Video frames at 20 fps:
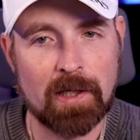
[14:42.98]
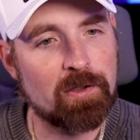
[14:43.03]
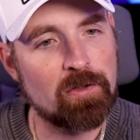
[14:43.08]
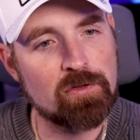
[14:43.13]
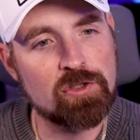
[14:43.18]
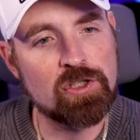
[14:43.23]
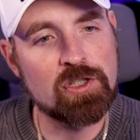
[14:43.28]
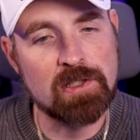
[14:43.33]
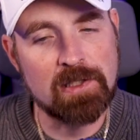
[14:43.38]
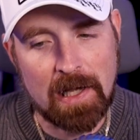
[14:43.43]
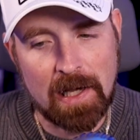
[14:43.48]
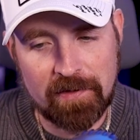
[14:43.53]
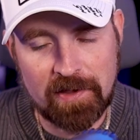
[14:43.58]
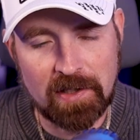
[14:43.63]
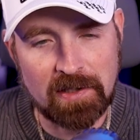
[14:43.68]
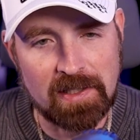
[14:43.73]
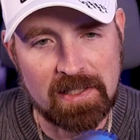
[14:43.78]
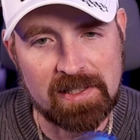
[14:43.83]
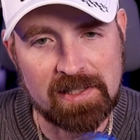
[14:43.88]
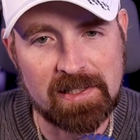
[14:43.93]
there's
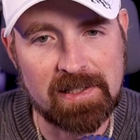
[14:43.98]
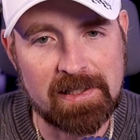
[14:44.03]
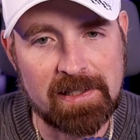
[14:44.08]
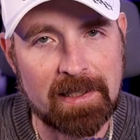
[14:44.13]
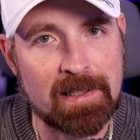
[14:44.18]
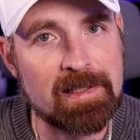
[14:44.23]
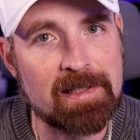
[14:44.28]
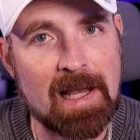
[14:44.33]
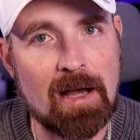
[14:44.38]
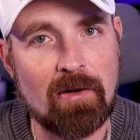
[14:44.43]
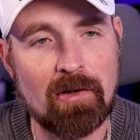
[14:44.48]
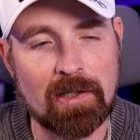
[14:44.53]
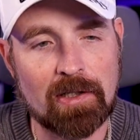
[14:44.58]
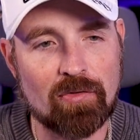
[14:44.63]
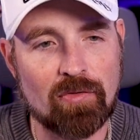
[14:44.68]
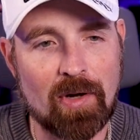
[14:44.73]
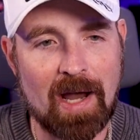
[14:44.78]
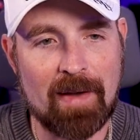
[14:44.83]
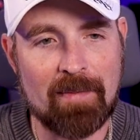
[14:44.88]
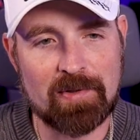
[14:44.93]
nothing that sticks out and
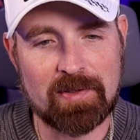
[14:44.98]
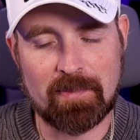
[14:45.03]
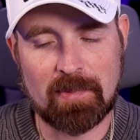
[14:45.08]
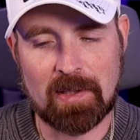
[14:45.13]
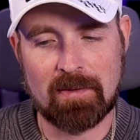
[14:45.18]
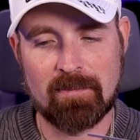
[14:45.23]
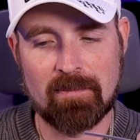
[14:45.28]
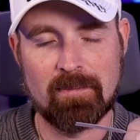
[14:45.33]
grabs me.